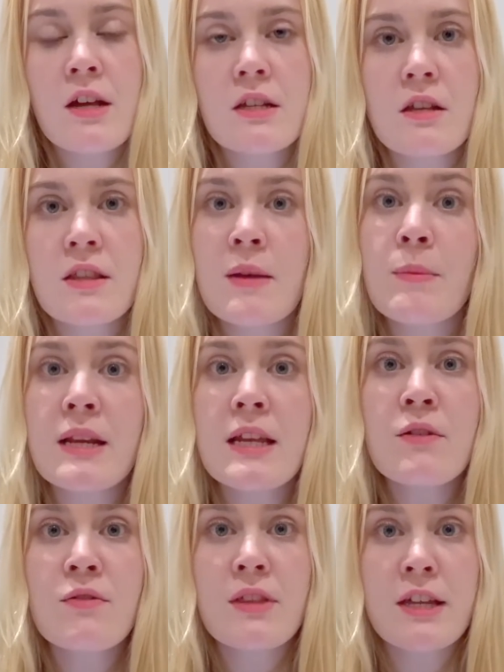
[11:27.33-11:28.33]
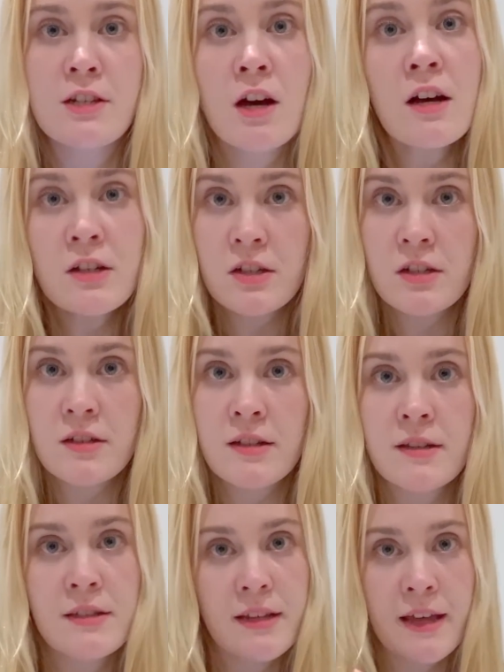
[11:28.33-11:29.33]
So they believe their touch
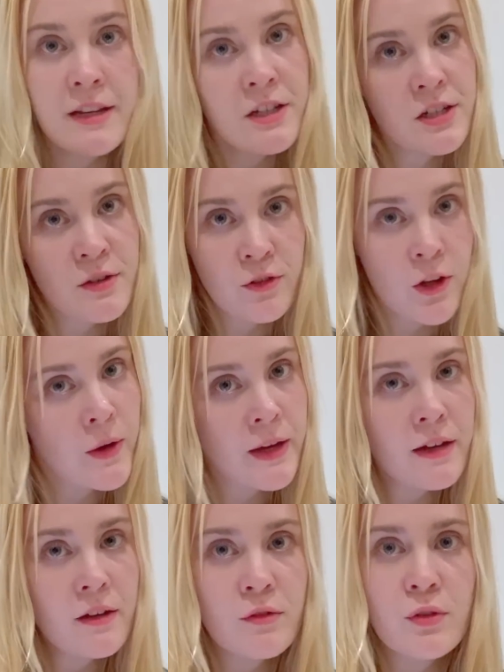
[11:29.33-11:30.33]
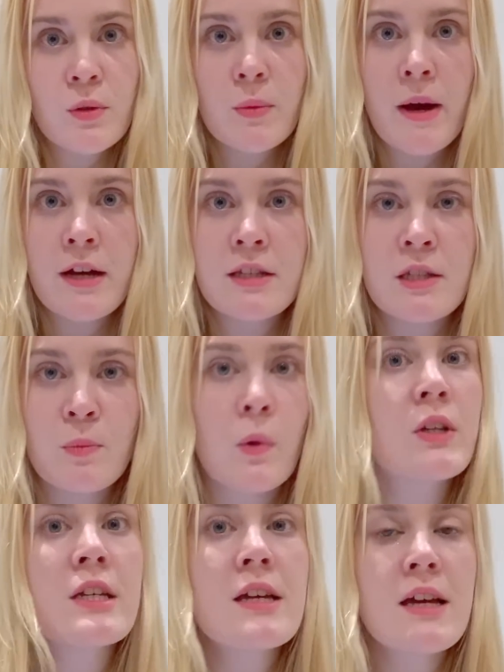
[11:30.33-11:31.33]
sends energy flowing through a person's
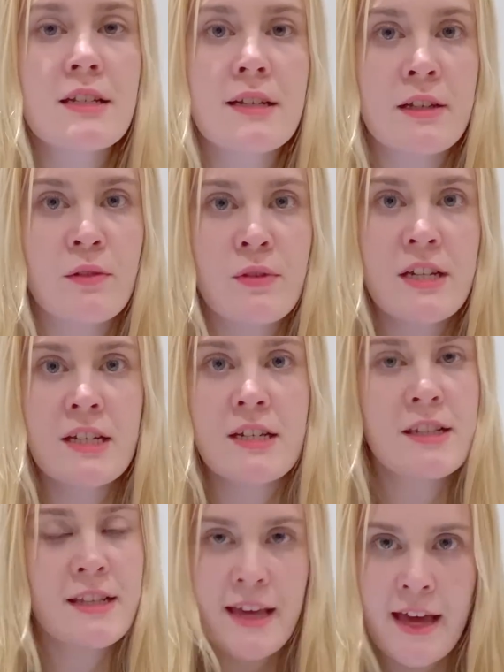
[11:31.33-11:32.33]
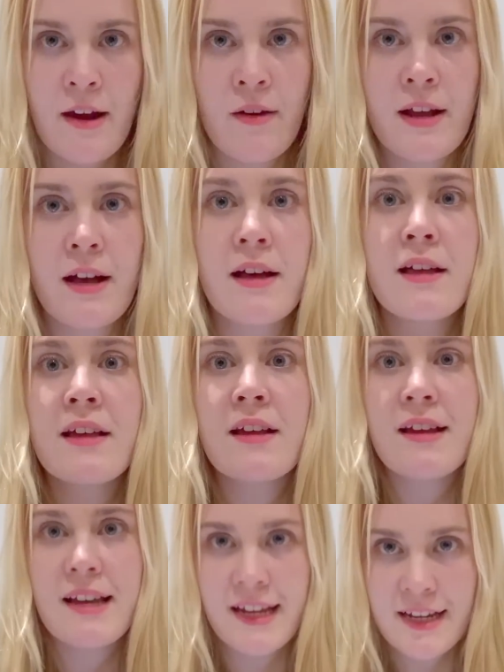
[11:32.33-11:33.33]
body until it reaches the area
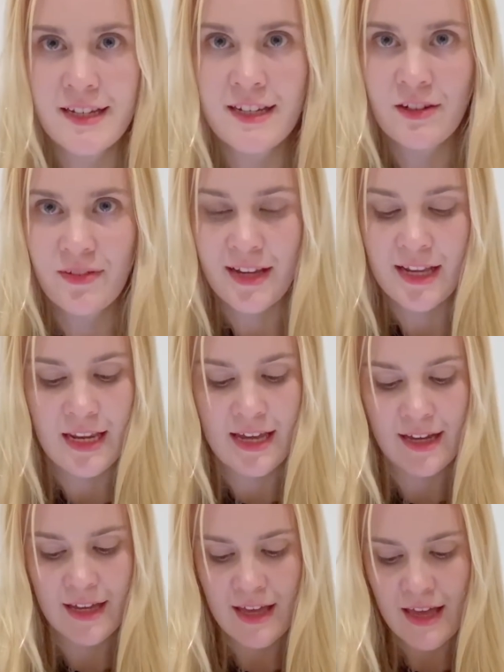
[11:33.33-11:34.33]
in need of healing.